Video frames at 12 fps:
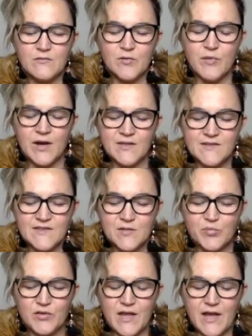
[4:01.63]
Remind us to
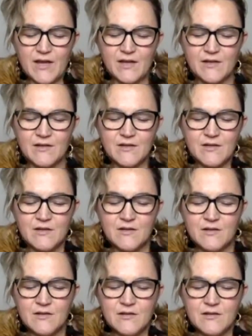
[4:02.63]
play
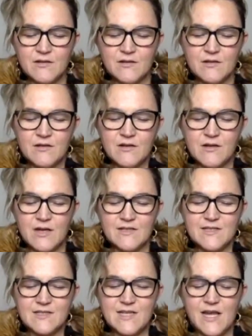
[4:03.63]

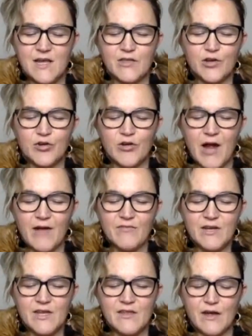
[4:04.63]
and to take the
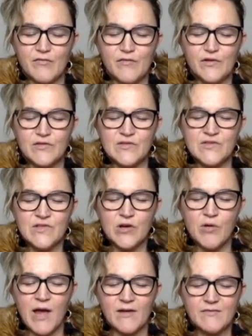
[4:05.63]
gravity that feels
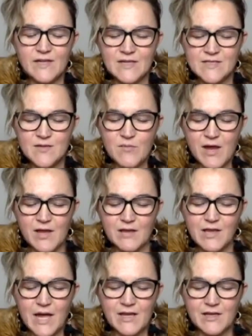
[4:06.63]
so heavy and to make
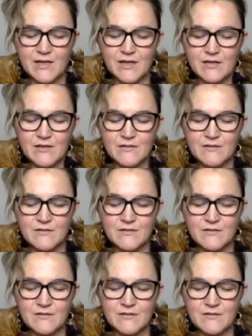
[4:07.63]
it light again.